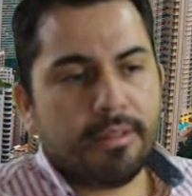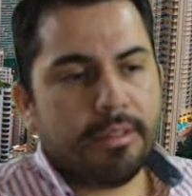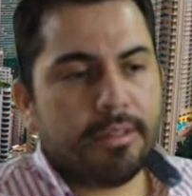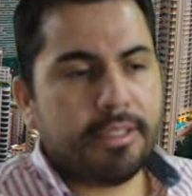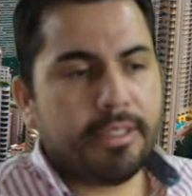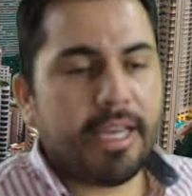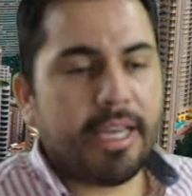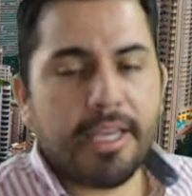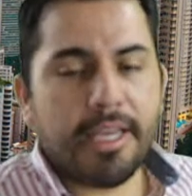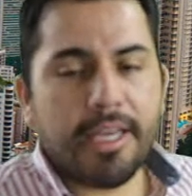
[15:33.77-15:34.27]

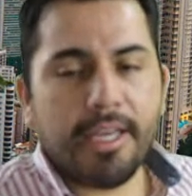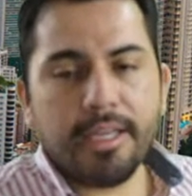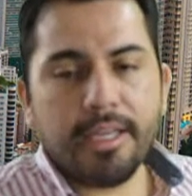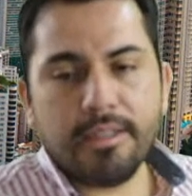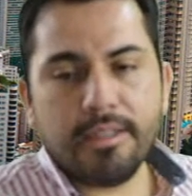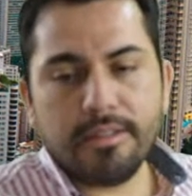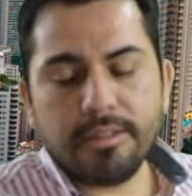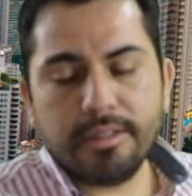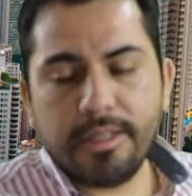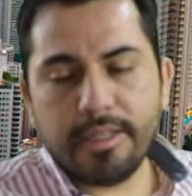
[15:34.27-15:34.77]

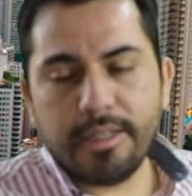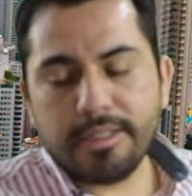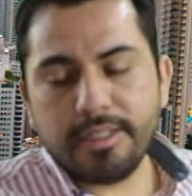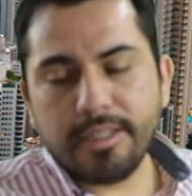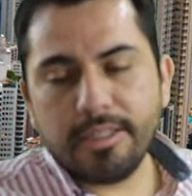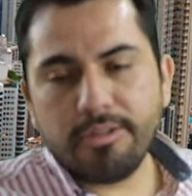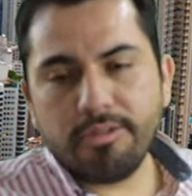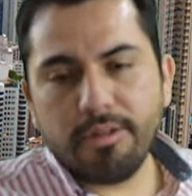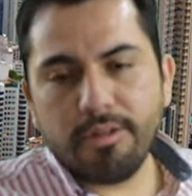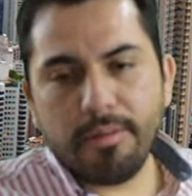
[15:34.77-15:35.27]
saying the
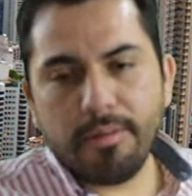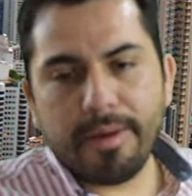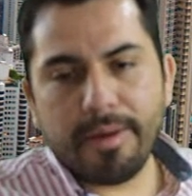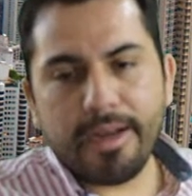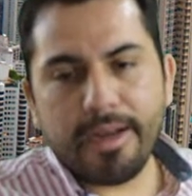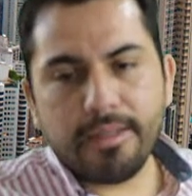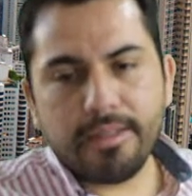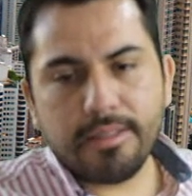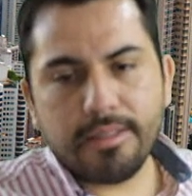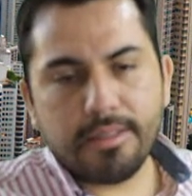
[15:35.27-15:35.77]
central
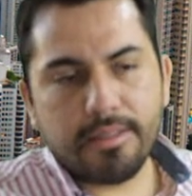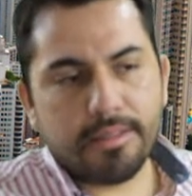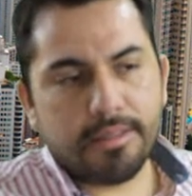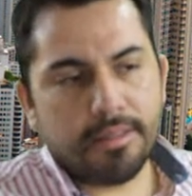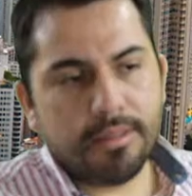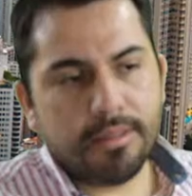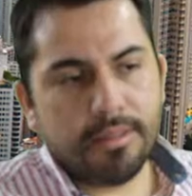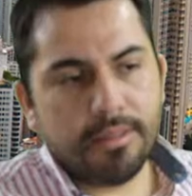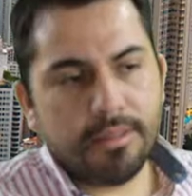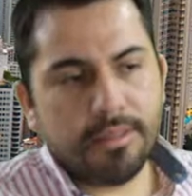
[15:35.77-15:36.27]
bank
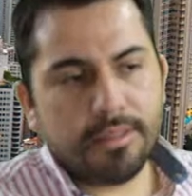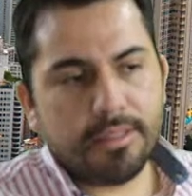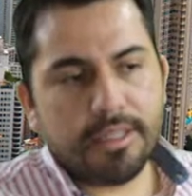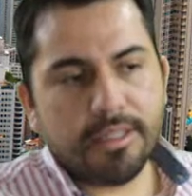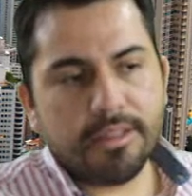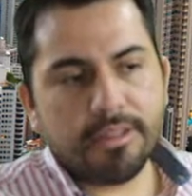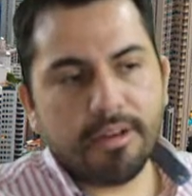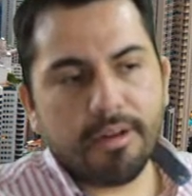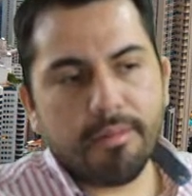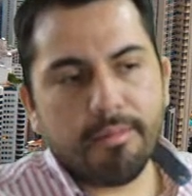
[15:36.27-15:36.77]

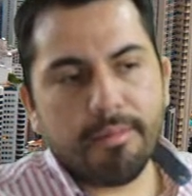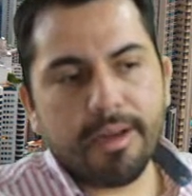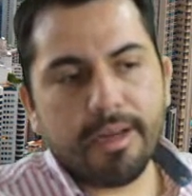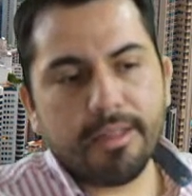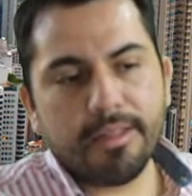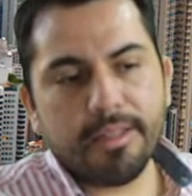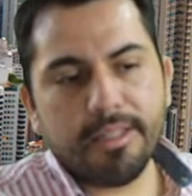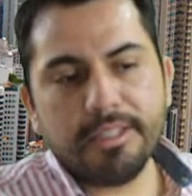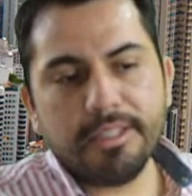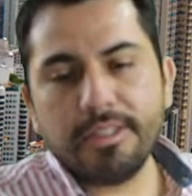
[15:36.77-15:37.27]

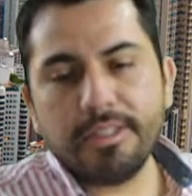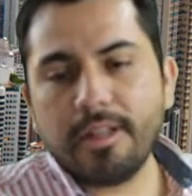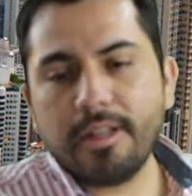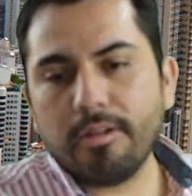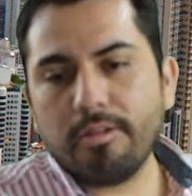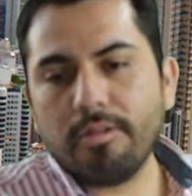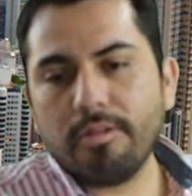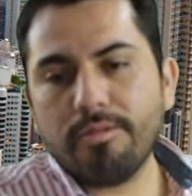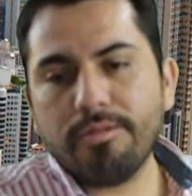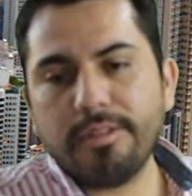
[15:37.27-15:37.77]
digital
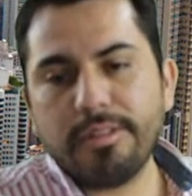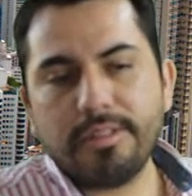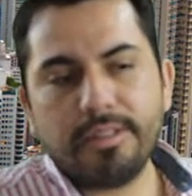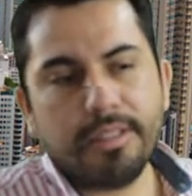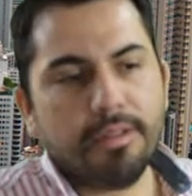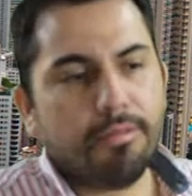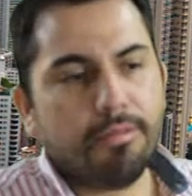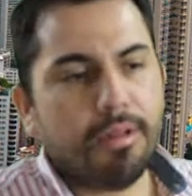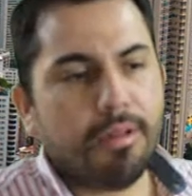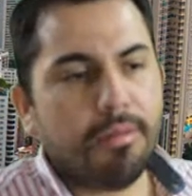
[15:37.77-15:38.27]

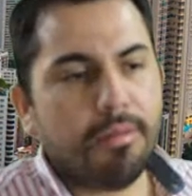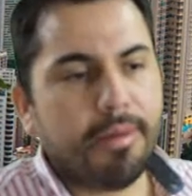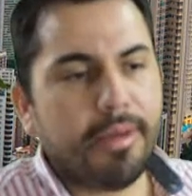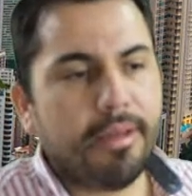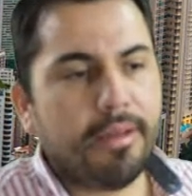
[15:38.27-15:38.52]
currency will